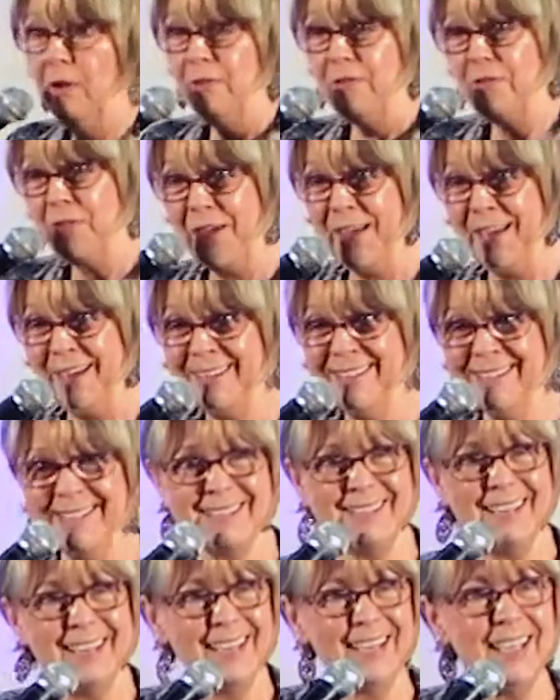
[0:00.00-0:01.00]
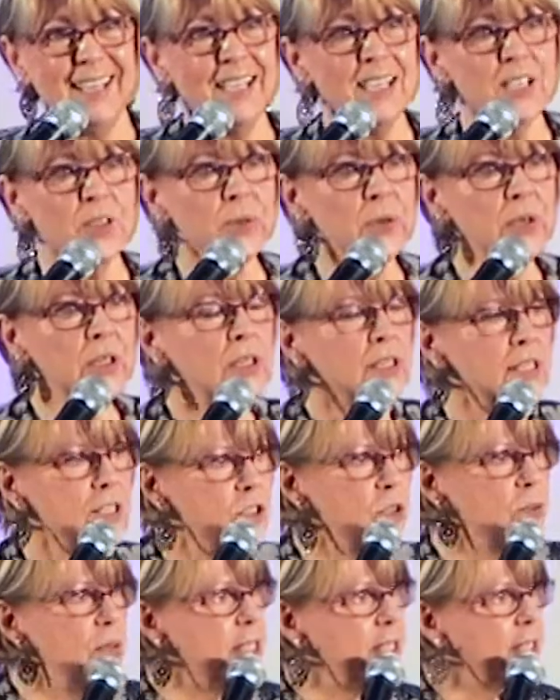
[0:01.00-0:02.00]
things in Israel, he's
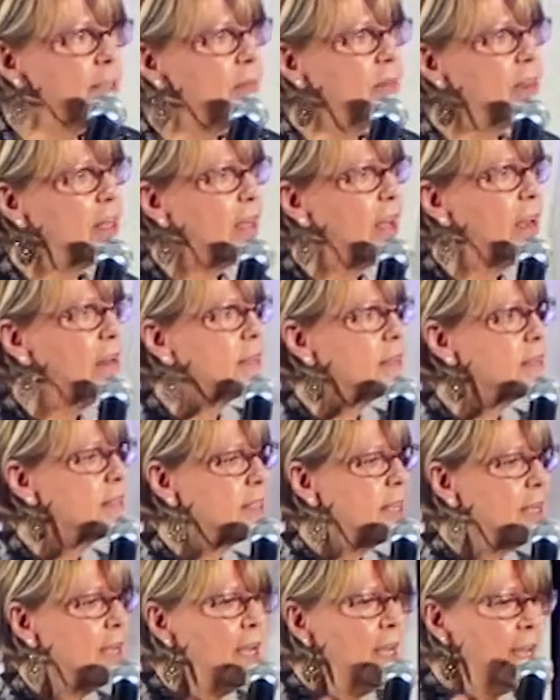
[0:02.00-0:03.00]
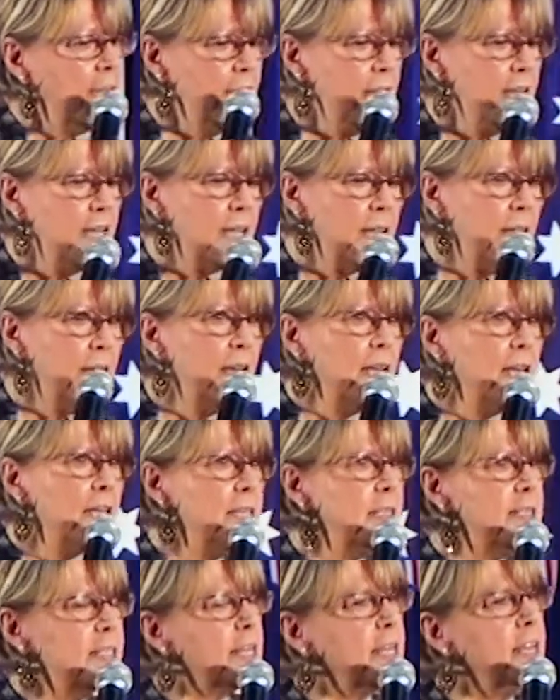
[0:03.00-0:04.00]
doing something else. He
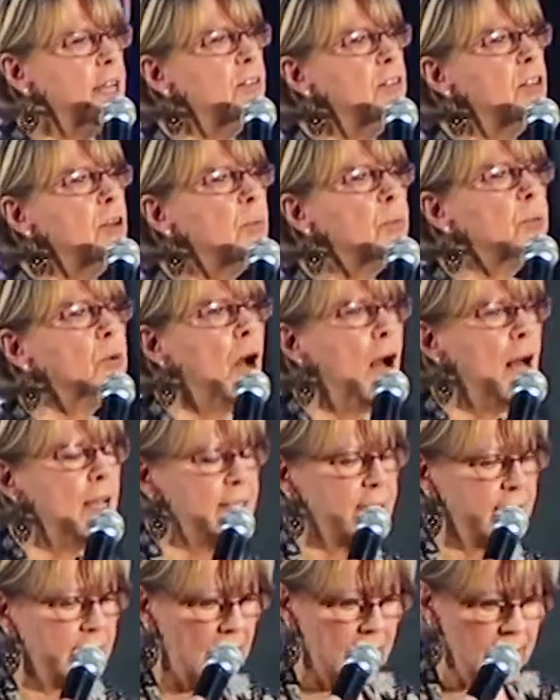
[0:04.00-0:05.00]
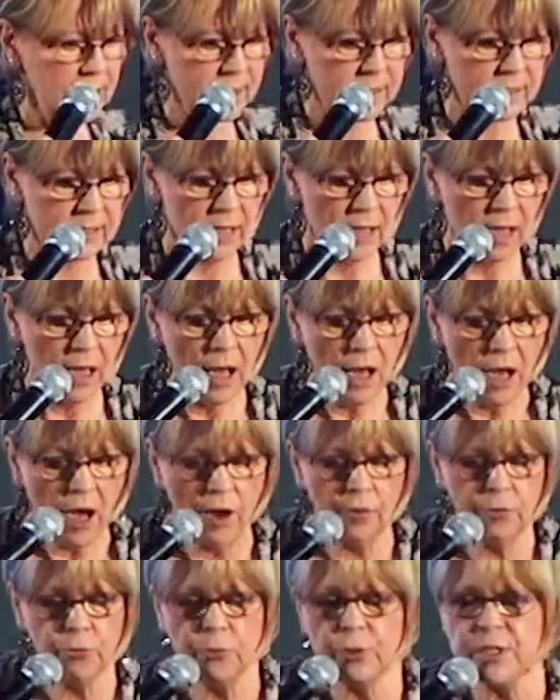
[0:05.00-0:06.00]
is in the process
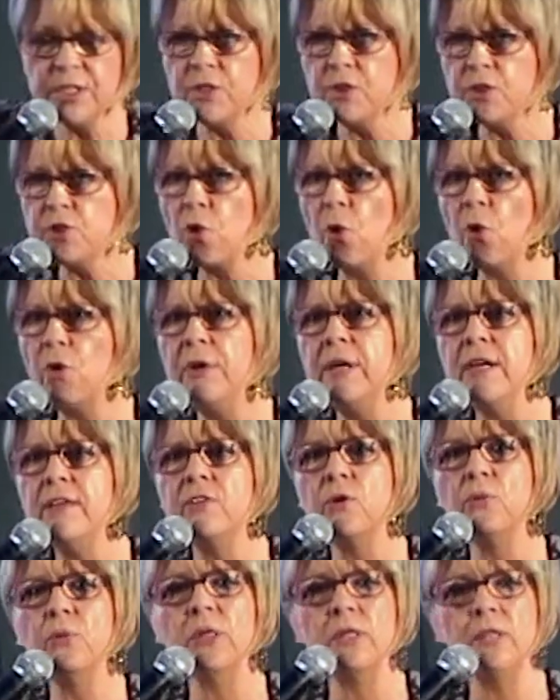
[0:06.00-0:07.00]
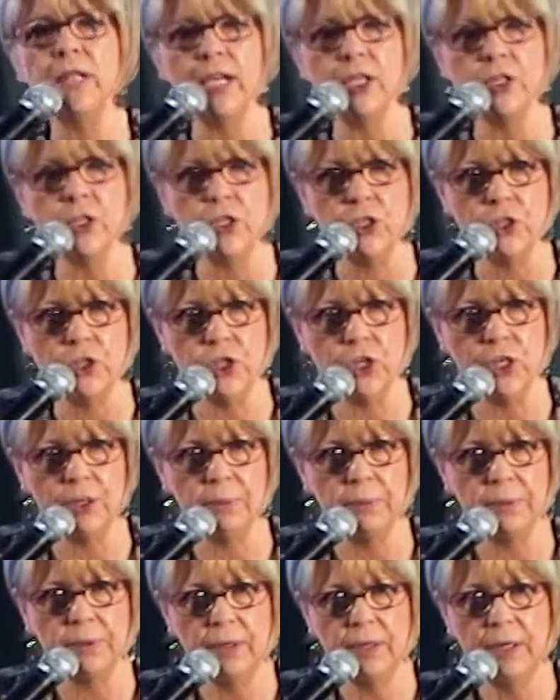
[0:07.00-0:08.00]
of restoring the relationship
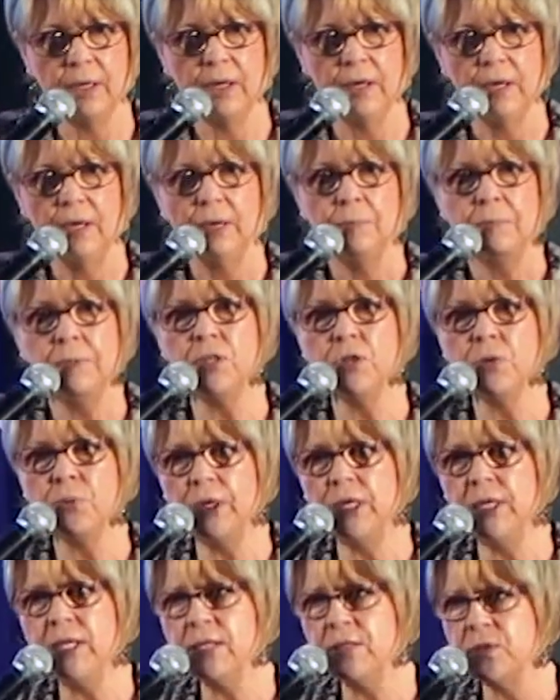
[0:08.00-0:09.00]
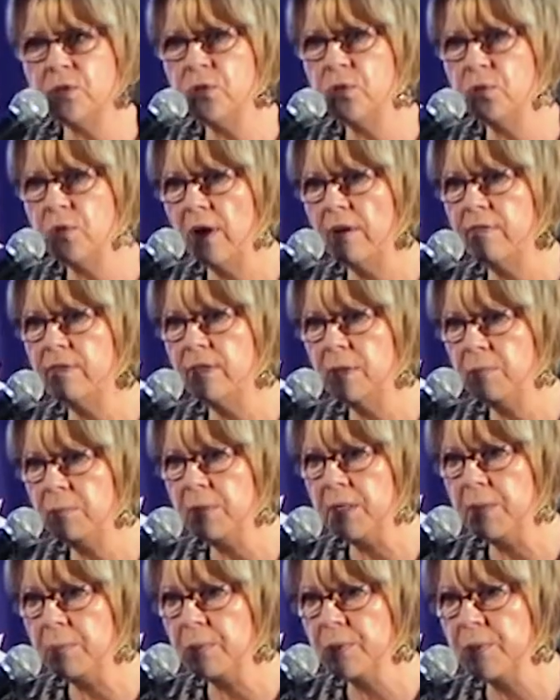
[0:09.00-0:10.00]
between his two covenant
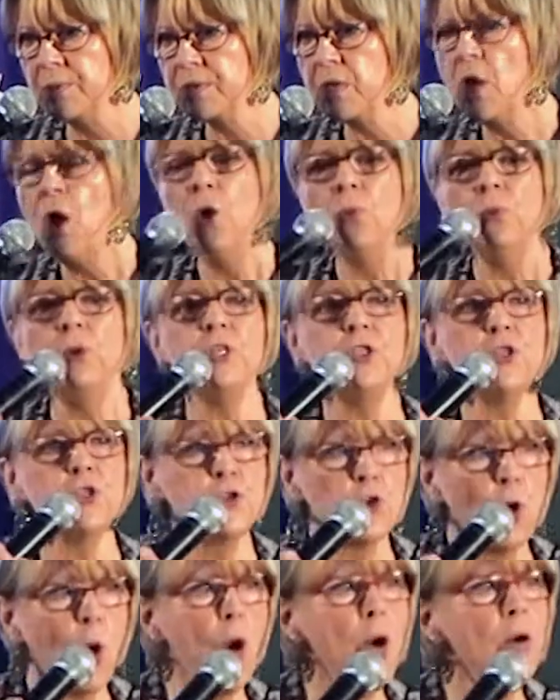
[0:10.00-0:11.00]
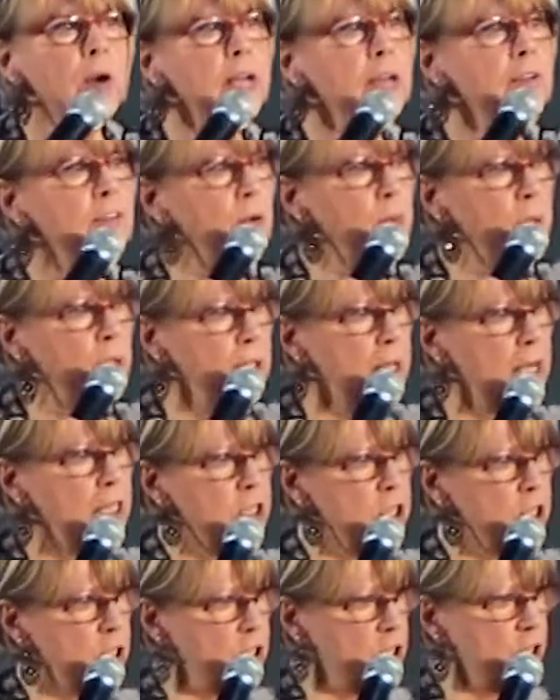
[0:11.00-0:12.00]
peoples, restoring the
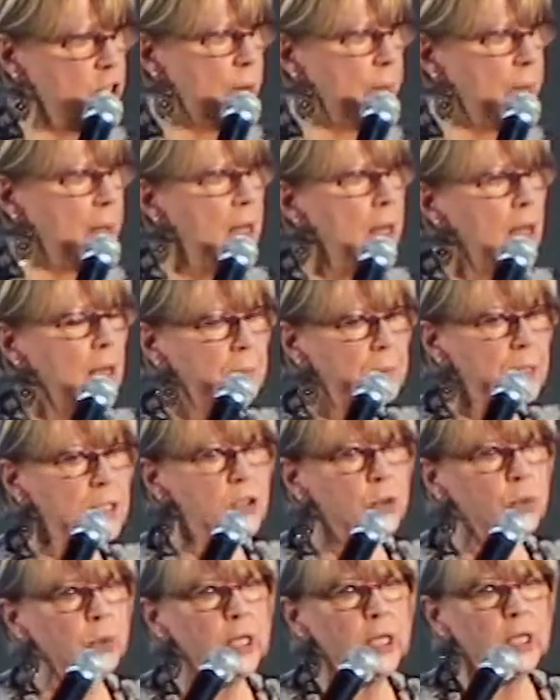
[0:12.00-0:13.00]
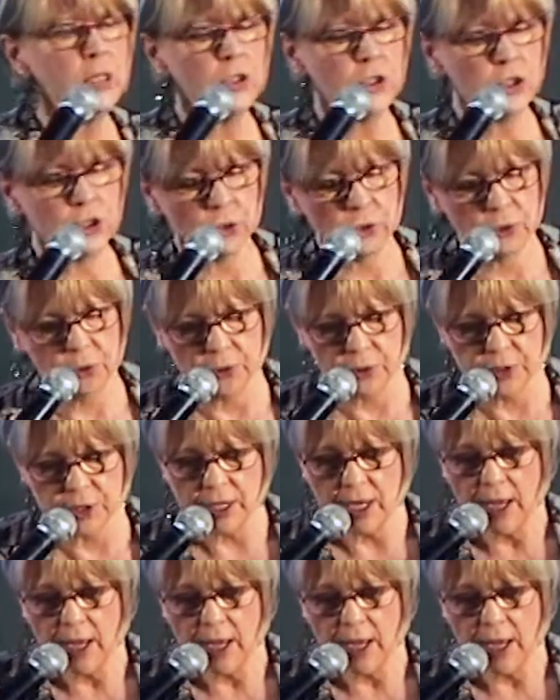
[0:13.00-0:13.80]
relationship between Jews